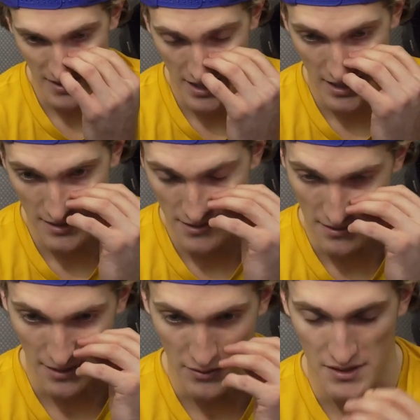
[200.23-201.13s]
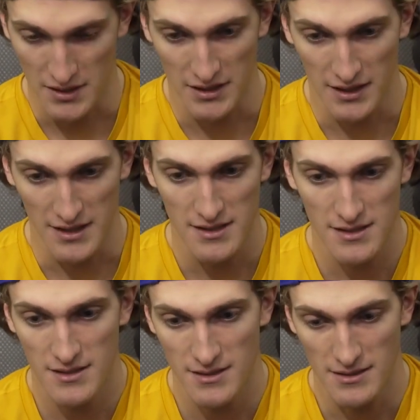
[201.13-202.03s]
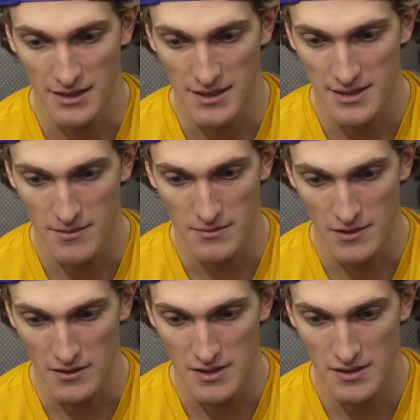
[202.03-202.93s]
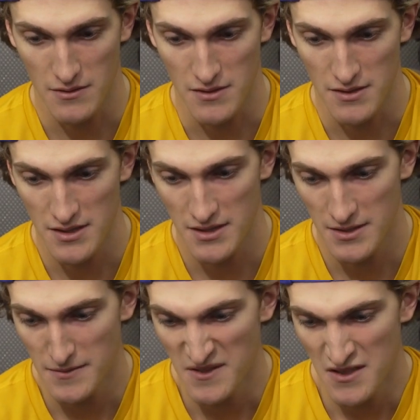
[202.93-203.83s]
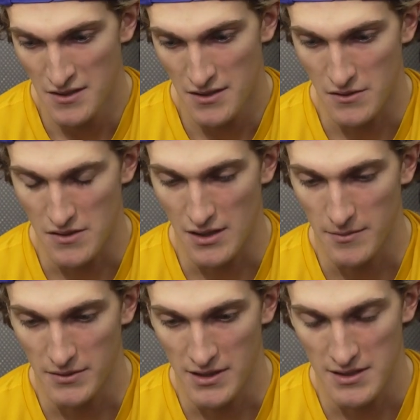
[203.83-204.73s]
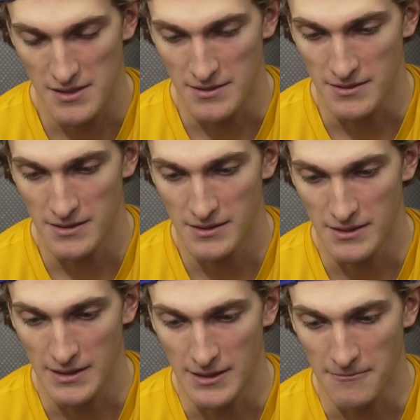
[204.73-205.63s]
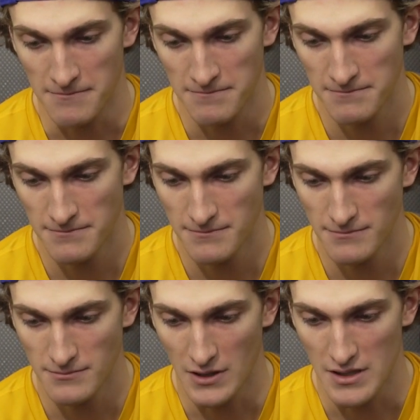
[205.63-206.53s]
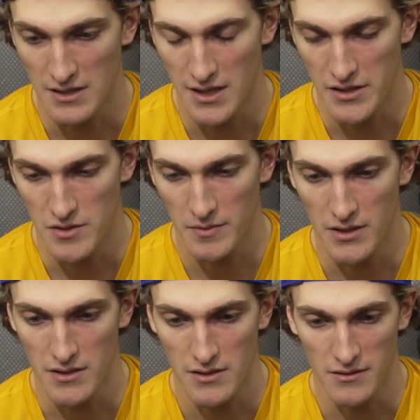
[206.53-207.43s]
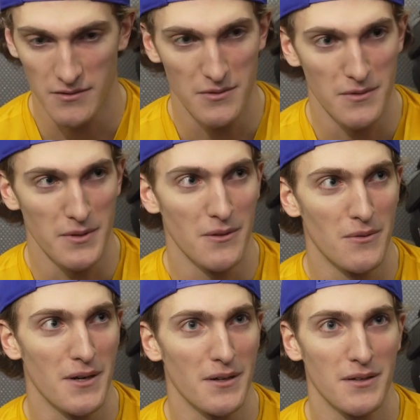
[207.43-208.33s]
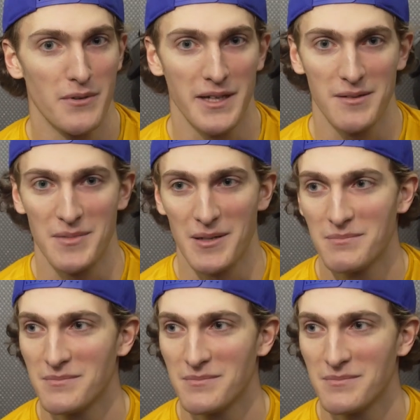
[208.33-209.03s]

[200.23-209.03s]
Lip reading: I think we saw it against them. You know, he scores a couple on us, and you know, he's a dangerous player. So we don't want to wake him up.